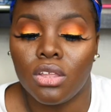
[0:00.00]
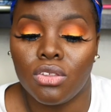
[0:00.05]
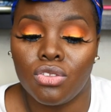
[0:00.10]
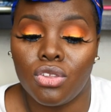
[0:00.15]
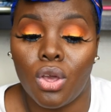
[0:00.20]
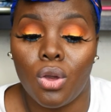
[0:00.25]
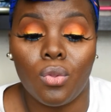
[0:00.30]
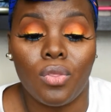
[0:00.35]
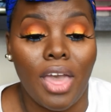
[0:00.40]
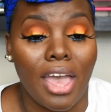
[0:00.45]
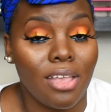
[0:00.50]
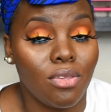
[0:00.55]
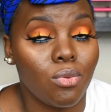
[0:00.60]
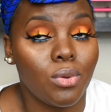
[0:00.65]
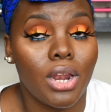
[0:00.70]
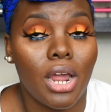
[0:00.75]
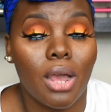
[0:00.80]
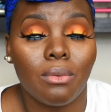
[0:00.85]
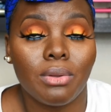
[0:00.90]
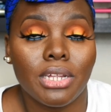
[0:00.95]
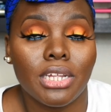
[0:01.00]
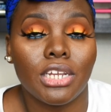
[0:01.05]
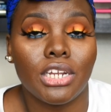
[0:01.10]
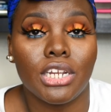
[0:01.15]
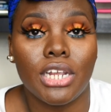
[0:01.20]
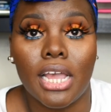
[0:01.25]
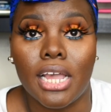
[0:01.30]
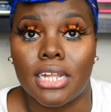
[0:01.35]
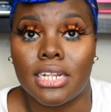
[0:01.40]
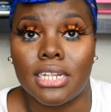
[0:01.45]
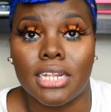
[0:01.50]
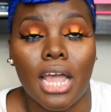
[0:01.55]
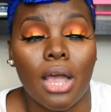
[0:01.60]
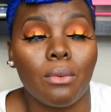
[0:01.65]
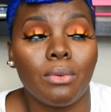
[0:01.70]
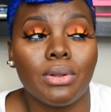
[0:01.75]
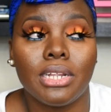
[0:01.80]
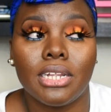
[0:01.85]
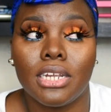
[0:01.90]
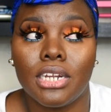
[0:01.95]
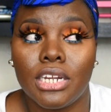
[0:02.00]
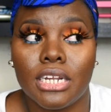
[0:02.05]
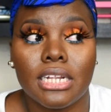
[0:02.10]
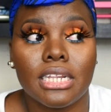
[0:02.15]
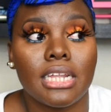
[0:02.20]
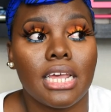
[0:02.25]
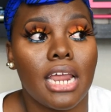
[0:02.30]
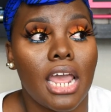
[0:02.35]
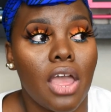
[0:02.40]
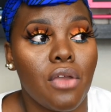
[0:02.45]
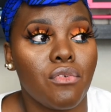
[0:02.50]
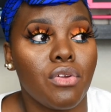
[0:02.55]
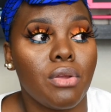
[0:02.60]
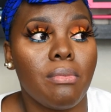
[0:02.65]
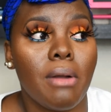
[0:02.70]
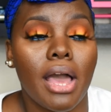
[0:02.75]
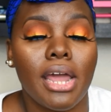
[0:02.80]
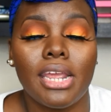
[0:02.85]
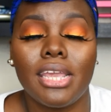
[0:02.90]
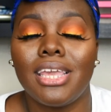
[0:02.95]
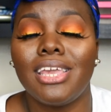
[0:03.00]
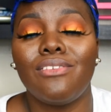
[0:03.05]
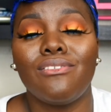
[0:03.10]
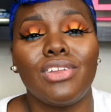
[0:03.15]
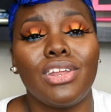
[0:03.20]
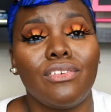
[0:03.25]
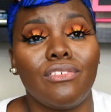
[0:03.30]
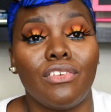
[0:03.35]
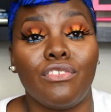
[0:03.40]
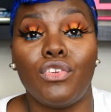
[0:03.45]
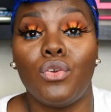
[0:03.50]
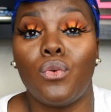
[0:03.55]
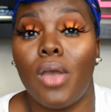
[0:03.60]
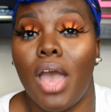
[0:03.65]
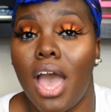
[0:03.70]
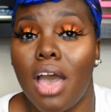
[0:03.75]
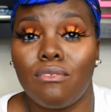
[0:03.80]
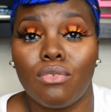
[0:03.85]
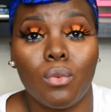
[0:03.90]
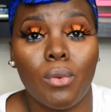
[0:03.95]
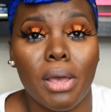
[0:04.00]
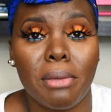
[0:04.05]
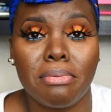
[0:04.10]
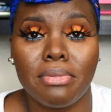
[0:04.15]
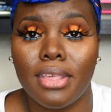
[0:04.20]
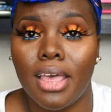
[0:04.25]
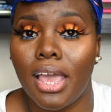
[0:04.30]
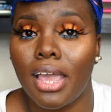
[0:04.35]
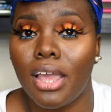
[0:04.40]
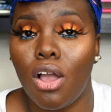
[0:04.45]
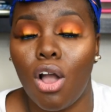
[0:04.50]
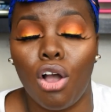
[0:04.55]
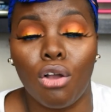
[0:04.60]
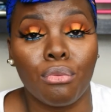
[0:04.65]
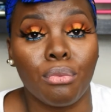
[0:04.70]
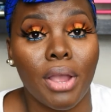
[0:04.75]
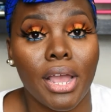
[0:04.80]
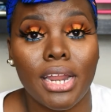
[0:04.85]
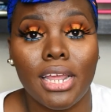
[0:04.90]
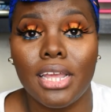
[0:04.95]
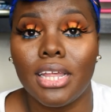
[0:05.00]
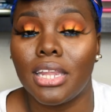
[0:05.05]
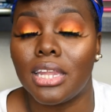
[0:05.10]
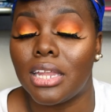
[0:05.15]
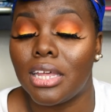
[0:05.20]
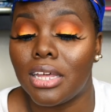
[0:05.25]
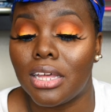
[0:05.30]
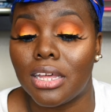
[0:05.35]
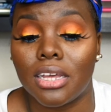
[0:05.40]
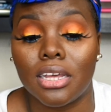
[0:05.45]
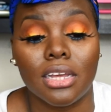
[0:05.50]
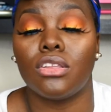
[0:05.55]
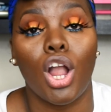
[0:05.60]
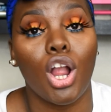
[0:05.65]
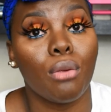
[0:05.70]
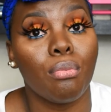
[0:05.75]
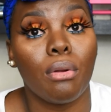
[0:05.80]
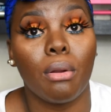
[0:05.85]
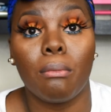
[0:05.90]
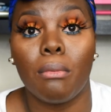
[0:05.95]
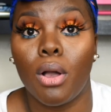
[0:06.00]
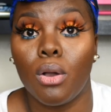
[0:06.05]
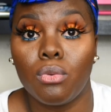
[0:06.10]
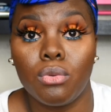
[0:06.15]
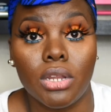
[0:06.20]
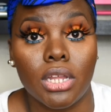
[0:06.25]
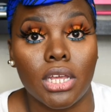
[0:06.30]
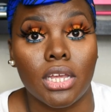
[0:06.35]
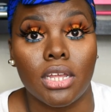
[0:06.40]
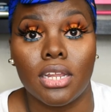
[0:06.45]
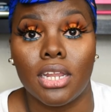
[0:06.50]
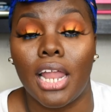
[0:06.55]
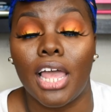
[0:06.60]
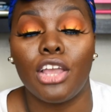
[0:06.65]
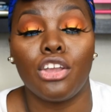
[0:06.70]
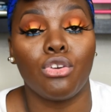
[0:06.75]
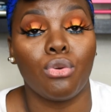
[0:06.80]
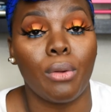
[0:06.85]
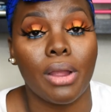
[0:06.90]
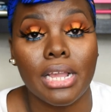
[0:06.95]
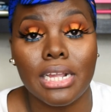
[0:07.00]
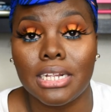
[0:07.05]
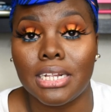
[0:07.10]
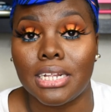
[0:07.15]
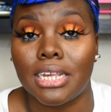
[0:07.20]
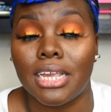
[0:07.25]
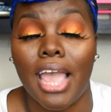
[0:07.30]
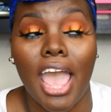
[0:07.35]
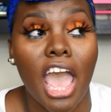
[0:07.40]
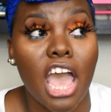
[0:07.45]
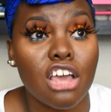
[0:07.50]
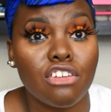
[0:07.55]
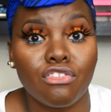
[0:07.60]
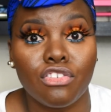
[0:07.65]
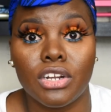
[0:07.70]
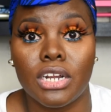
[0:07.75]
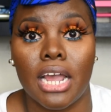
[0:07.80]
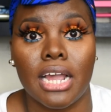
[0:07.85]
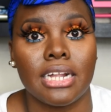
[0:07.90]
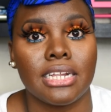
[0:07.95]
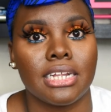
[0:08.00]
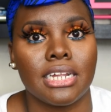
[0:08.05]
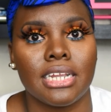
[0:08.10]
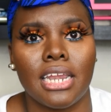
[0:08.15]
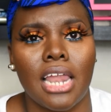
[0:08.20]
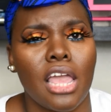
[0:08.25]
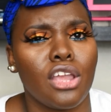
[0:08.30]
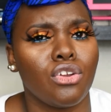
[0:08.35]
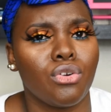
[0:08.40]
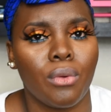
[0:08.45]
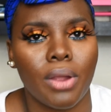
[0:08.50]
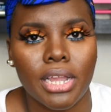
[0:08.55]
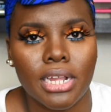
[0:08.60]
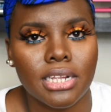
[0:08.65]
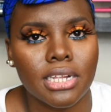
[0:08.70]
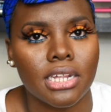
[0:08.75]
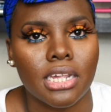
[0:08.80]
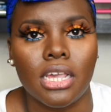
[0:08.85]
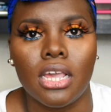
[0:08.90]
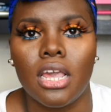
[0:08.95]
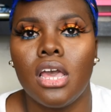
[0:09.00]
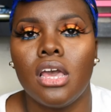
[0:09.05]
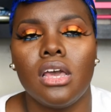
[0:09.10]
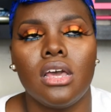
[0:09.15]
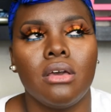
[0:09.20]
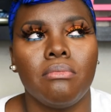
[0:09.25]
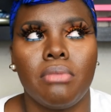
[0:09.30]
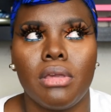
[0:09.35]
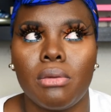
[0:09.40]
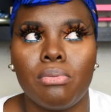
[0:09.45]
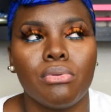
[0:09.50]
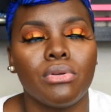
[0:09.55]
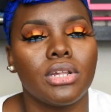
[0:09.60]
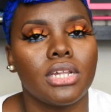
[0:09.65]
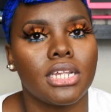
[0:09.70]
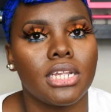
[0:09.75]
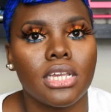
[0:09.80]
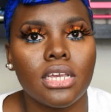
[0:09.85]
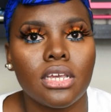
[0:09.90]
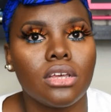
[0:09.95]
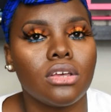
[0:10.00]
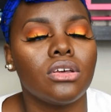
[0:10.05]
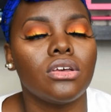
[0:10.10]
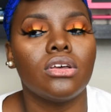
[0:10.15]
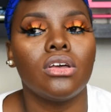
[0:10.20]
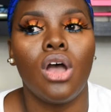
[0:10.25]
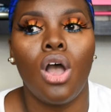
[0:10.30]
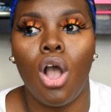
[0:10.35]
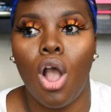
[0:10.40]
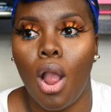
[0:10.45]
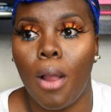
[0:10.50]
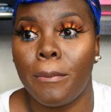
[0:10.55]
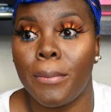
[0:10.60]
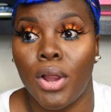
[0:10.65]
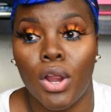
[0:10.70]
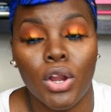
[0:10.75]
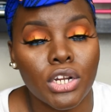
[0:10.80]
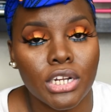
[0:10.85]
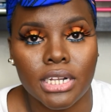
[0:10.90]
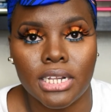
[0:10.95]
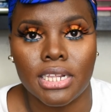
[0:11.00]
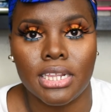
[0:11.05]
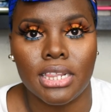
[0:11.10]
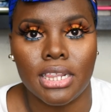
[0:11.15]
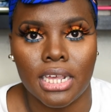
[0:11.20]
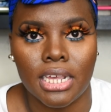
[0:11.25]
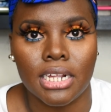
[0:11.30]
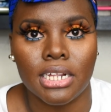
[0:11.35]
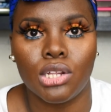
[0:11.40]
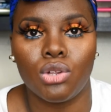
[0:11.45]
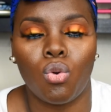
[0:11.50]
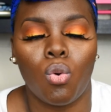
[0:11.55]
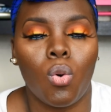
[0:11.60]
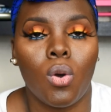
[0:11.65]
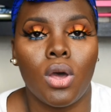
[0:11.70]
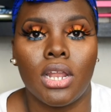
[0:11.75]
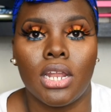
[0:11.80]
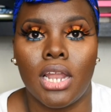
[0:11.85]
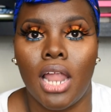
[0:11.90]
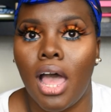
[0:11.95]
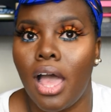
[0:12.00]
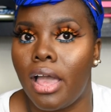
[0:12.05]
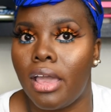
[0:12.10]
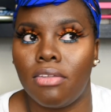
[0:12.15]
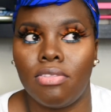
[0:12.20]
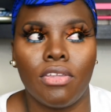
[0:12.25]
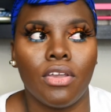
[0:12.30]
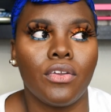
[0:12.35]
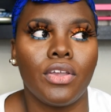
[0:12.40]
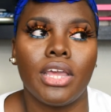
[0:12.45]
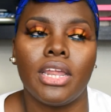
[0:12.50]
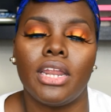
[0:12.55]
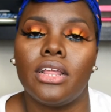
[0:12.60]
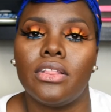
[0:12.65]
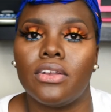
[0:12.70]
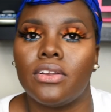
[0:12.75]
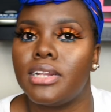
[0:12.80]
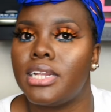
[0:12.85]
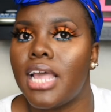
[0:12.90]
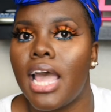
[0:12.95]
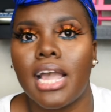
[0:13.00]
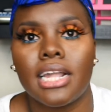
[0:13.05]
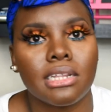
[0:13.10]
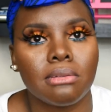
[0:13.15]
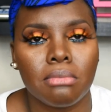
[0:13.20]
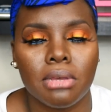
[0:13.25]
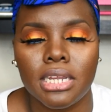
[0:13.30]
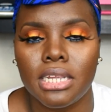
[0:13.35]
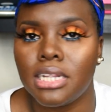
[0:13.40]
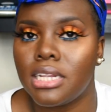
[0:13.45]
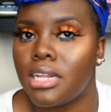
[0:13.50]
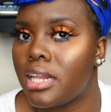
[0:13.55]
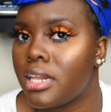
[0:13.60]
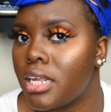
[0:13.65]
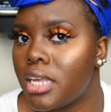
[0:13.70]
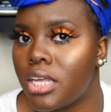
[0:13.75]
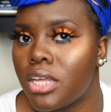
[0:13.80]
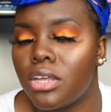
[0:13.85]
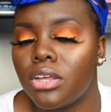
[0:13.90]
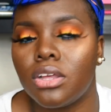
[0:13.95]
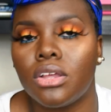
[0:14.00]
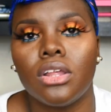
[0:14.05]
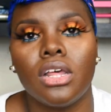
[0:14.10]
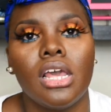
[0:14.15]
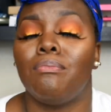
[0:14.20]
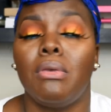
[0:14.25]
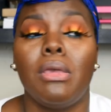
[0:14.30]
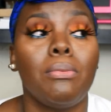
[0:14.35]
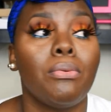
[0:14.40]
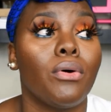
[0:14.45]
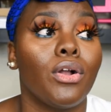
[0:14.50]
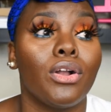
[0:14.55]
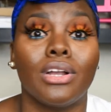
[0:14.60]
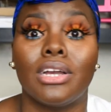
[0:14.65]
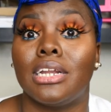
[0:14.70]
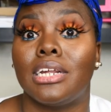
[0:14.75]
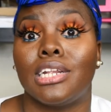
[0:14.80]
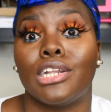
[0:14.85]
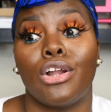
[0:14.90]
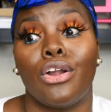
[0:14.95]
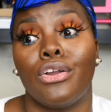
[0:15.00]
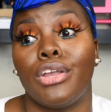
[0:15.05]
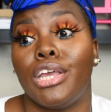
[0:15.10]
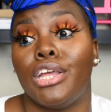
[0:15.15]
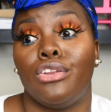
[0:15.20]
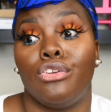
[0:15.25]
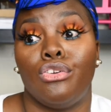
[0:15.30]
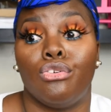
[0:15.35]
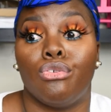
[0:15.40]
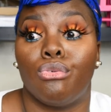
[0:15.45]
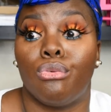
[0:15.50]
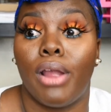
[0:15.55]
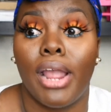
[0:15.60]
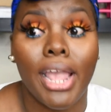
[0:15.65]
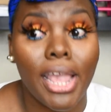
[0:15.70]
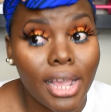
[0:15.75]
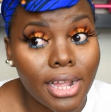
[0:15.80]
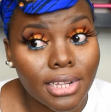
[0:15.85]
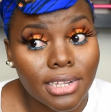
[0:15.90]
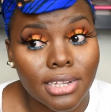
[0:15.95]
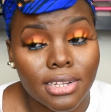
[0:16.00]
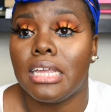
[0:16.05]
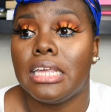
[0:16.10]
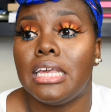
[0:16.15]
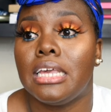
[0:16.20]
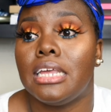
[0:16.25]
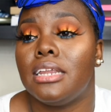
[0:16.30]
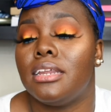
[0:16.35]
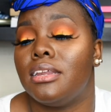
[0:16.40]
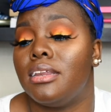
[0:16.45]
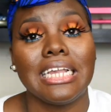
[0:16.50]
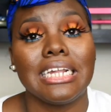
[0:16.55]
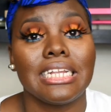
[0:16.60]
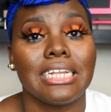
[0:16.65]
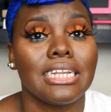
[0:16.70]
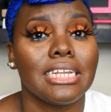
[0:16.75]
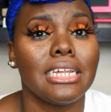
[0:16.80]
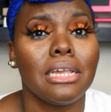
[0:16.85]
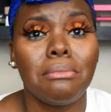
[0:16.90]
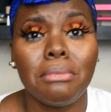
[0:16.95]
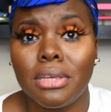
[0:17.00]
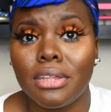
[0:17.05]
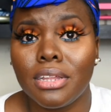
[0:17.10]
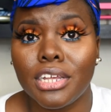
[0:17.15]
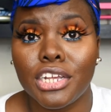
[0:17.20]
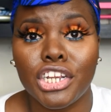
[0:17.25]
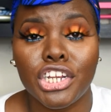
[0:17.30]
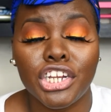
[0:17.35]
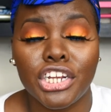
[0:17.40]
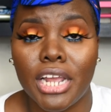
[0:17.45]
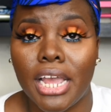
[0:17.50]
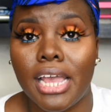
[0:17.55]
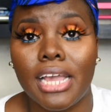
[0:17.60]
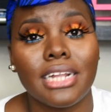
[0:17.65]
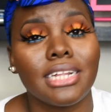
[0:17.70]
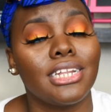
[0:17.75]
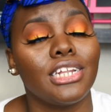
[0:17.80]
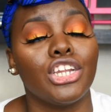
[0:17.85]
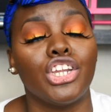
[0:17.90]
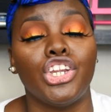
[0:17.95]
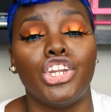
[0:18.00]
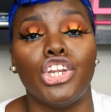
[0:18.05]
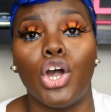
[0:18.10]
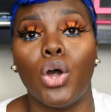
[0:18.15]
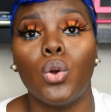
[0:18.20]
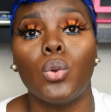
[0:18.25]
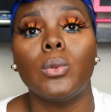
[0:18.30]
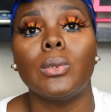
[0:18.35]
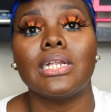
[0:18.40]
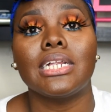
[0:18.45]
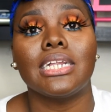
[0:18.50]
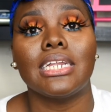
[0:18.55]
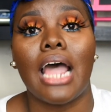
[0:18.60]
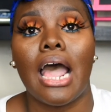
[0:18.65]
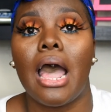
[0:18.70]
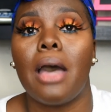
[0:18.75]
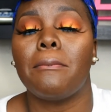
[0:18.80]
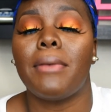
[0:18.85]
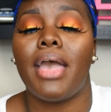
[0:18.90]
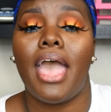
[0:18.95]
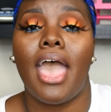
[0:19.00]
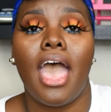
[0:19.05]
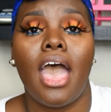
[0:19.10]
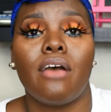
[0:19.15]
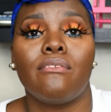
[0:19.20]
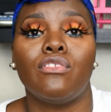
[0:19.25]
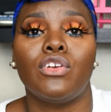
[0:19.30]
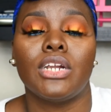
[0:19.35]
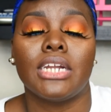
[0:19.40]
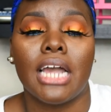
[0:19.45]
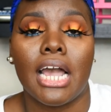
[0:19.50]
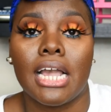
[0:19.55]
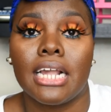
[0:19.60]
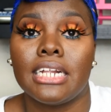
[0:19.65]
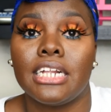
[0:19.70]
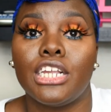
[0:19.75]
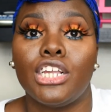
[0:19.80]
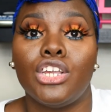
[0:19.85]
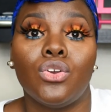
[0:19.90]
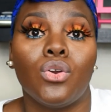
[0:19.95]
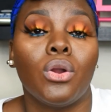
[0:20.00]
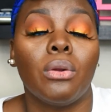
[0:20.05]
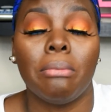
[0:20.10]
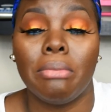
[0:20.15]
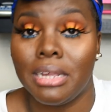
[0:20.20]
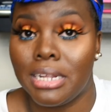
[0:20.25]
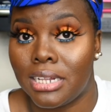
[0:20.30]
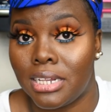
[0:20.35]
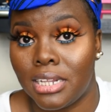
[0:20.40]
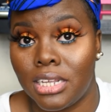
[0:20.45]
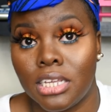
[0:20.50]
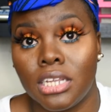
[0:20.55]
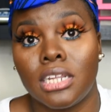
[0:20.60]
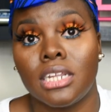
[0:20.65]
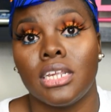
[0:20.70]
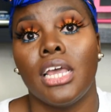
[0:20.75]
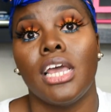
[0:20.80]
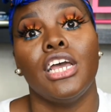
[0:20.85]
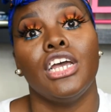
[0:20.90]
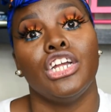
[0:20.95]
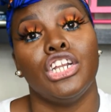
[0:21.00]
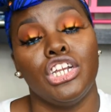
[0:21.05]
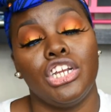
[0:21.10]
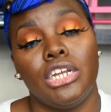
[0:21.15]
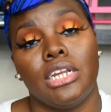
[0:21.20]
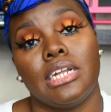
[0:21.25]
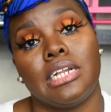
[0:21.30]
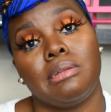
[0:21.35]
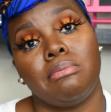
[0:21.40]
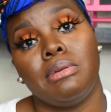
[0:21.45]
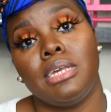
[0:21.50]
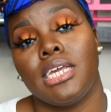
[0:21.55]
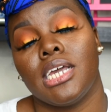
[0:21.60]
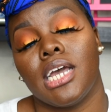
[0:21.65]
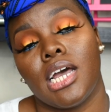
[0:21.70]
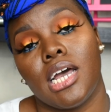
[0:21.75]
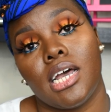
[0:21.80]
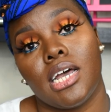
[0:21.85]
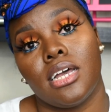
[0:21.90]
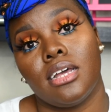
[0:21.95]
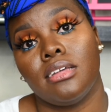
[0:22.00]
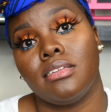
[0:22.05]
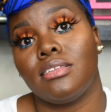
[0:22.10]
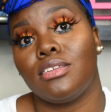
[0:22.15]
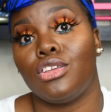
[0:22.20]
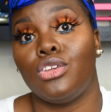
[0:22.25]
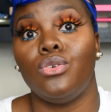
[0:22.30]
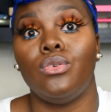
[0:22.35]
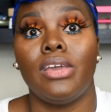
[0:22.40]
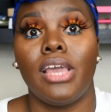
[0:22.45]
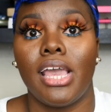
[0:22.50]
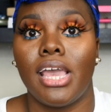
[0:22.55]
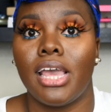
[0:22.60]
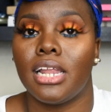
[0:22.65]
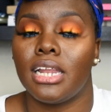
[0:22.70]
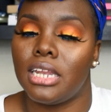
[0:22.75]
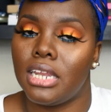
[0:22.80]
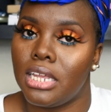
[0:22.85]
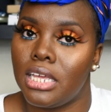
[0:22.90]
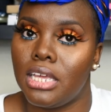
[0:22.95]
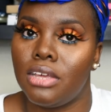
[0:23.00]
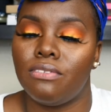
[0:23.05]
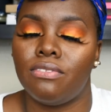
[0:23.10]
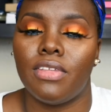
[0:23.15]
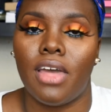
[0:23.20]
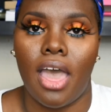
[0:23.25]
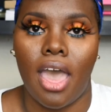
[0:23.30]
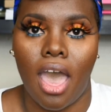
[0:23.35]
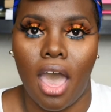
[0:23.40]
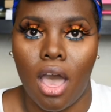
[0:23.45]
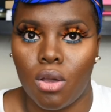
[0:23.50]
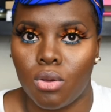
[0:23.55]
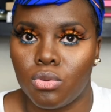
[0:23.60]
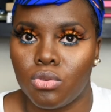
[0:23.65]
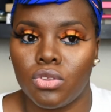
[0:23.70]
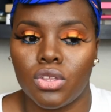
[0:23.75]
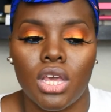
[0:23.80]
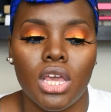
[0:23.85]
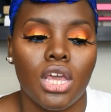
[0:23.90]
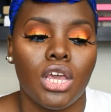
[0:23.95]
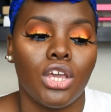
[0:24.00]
So that's what I would suggest. I would suggest that everybody, even if, if you have a website already, look, start promoting it like crazy, advertise it like crazy people still are purchasing things online. They're getting their tax money still. People are going to start getting grants, getting stimulus checks. Don't stop advertising your business just because you can't leave the house.